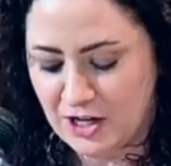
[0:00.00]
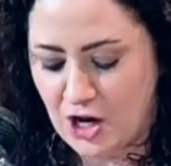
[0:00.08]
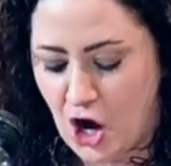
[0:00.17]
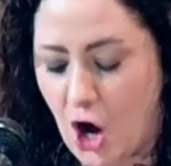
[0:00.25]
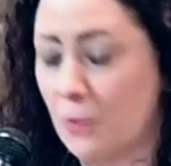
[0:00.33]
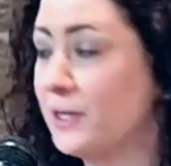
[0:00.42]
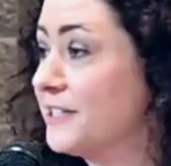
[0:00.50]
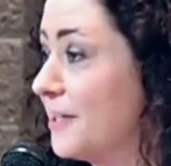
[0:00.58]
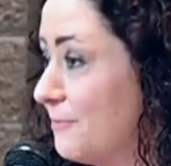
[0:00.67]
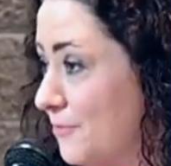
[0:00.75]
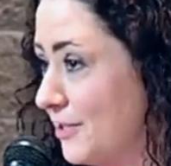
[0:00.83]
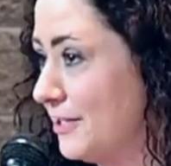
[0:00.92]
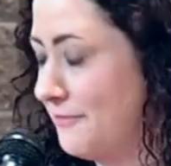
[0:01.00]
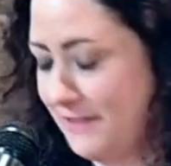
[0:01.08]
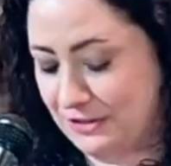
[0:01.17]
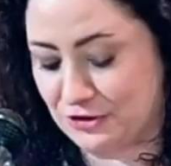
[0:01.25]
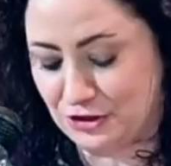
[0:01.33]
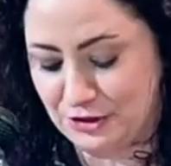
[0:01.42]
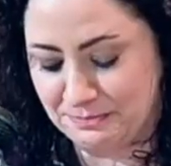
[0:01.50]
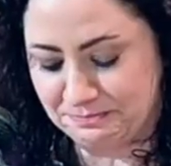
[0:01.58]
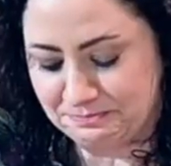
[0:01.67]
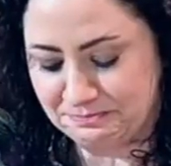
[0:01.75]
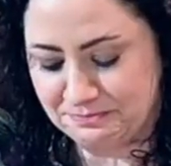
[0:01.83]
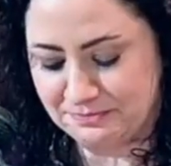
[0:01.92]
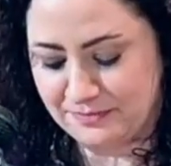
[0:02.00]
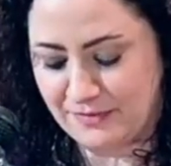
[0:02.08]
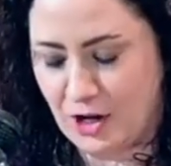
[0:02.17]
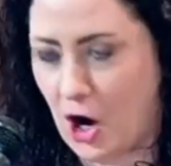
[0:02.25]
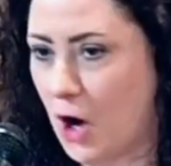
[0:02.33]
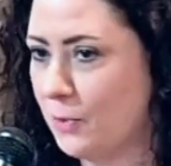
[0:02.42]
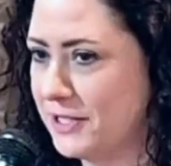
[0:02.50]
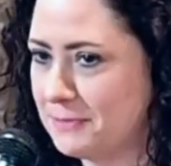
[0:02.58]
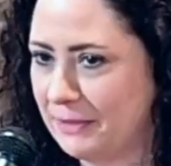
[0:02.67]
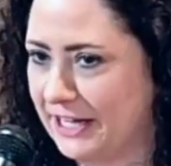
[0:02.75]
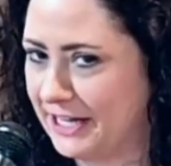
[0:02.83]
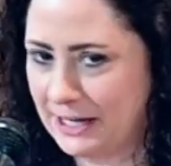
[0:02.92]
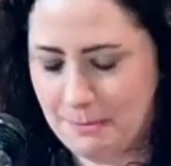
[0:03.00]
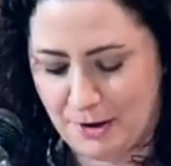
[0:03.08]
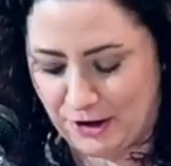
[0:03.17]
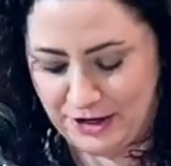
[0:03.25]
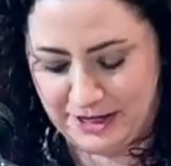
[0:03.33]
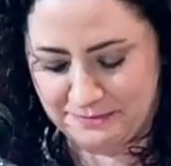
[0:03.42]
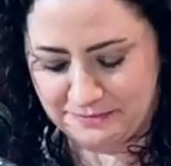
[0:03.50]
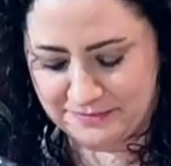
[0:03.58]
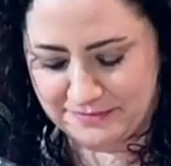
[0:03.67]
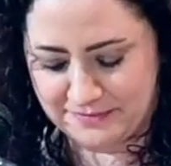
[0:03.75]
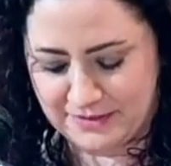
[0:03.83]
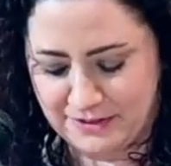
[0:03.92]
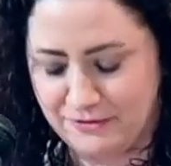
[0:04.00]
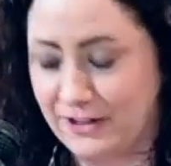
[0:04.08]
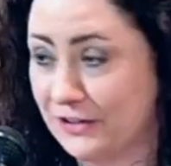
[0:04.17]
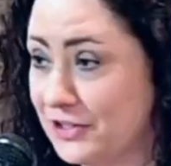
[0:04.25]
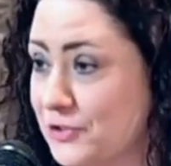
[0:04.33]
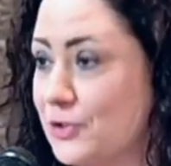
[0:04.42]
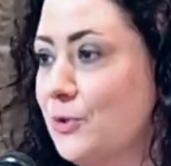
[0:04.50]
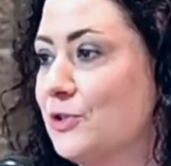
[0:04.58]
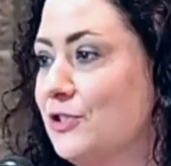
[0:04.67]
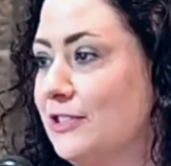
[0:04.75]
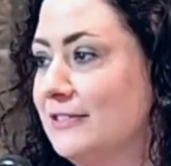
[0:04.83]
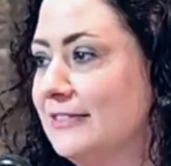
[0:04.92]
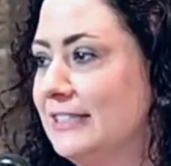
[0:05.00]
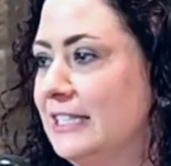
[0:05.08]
always up for an adventure, always planning a party, very social.